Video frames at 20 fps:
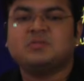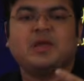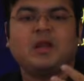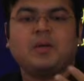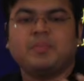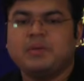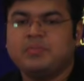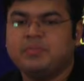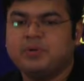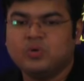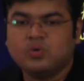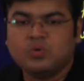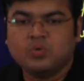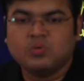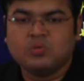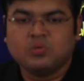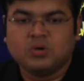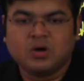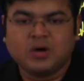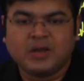are people
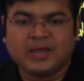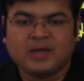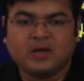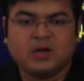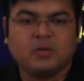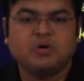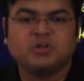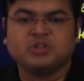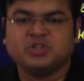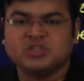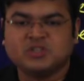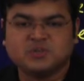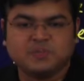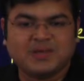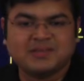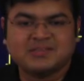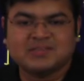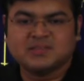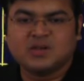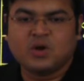who take commercial
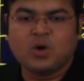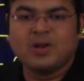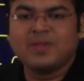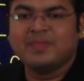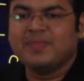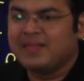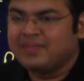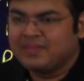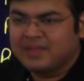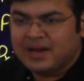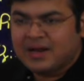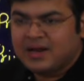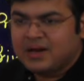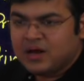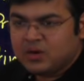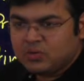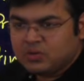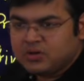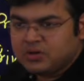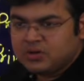spaces and all and then they rent
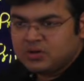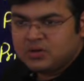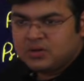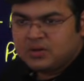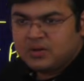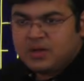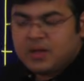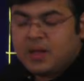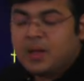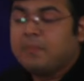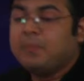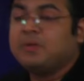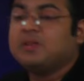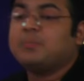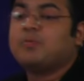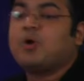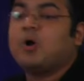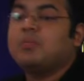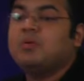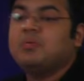out. But the
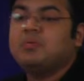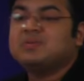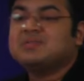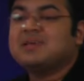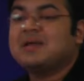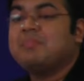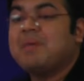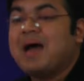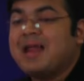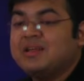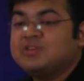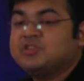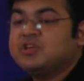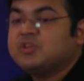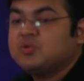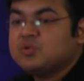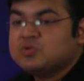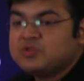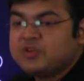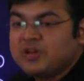problem is that managing
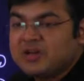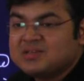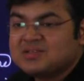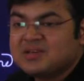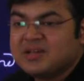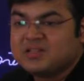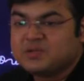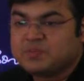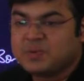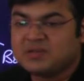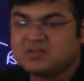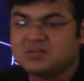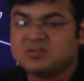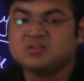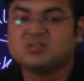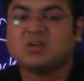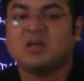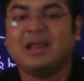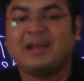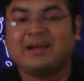those real estate
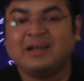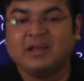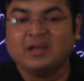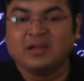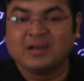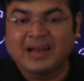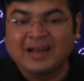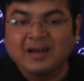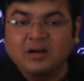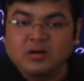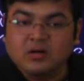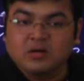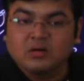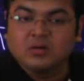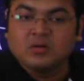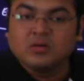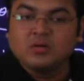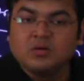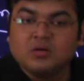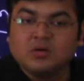spaces, collecting rent,
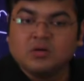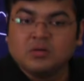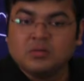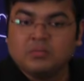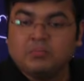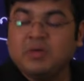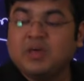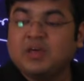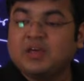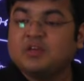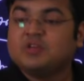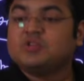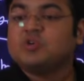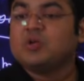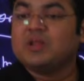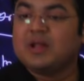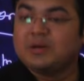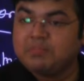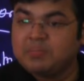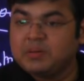making sure
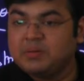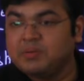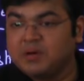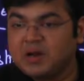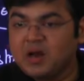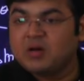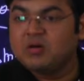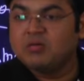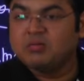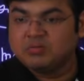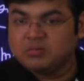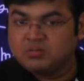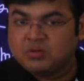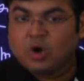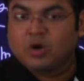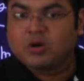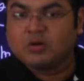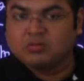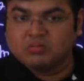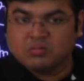that people are
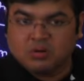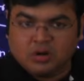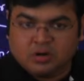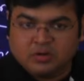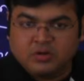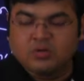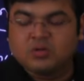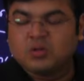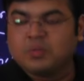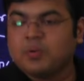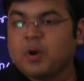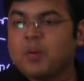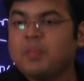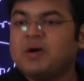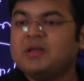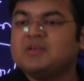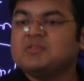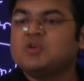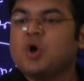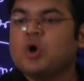not, the
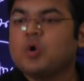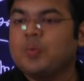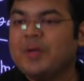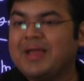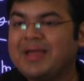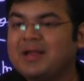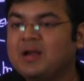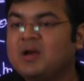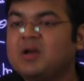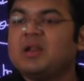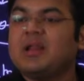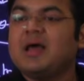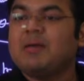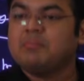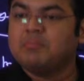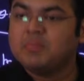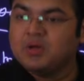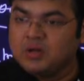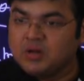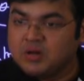property is not vacant and
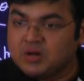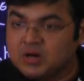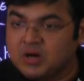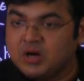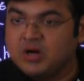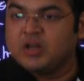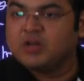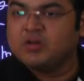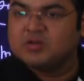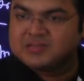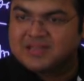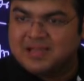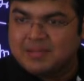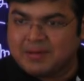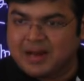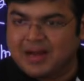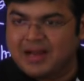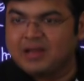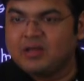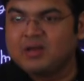I'm
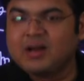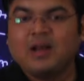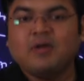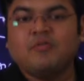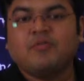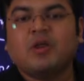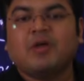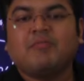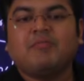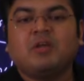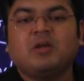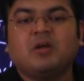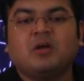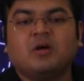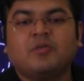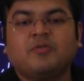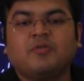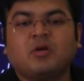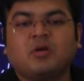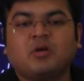getting rent for every,
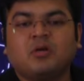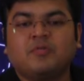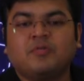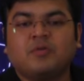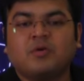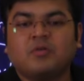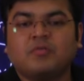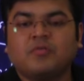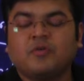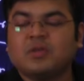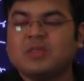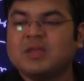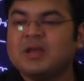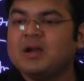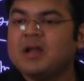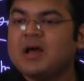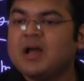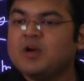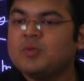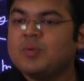for the
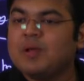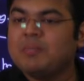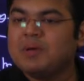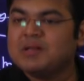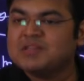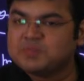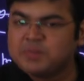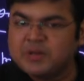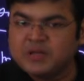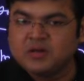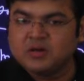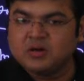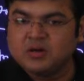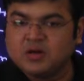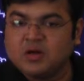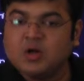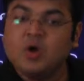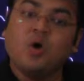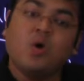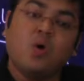entire 12 months period.
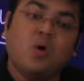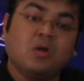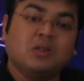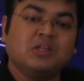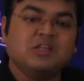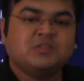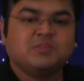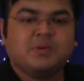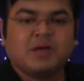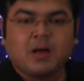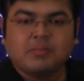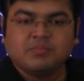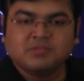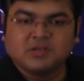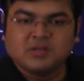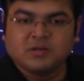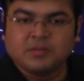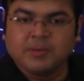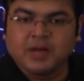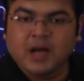All these become
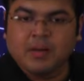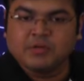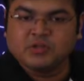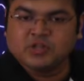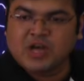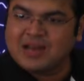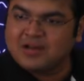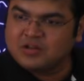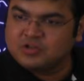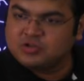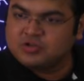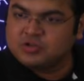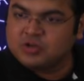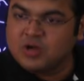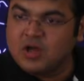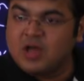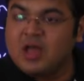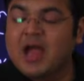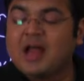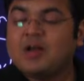a challenge.
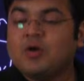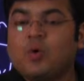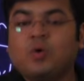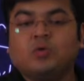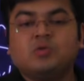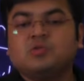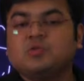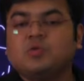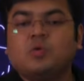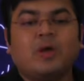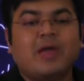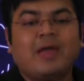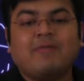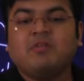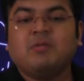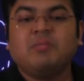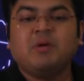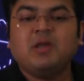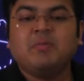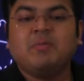And also
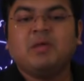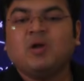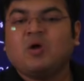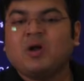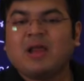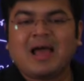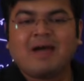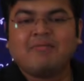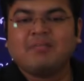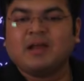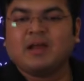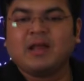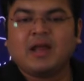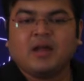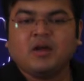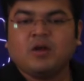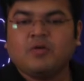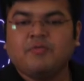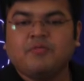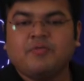everybody may not have that
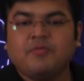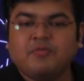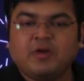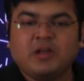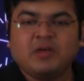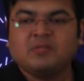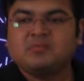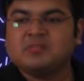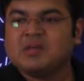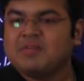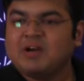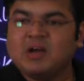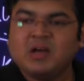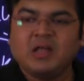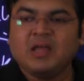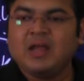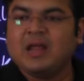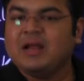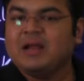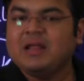kind of 50,
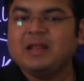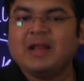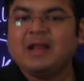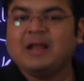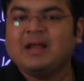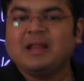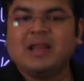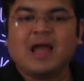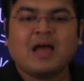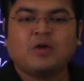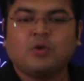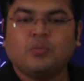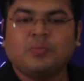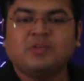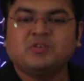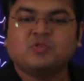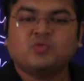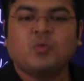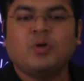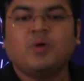70, 80, 90 lakh
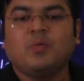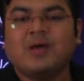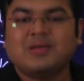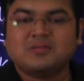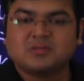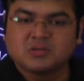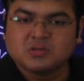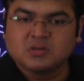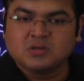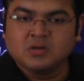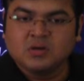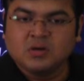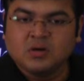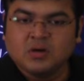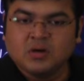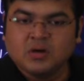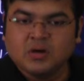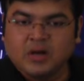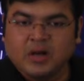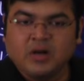rupees to invest
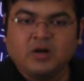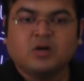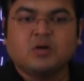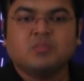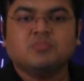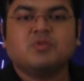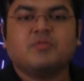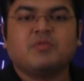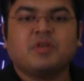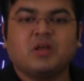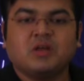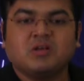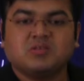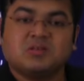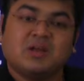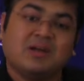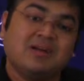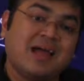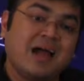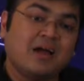in terms of real
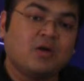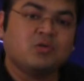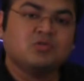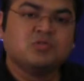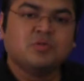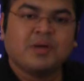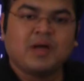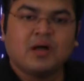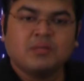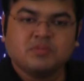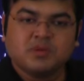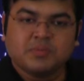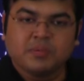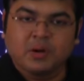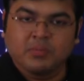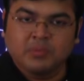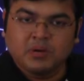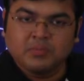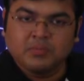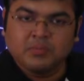estate. That also becomes a
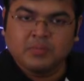problem,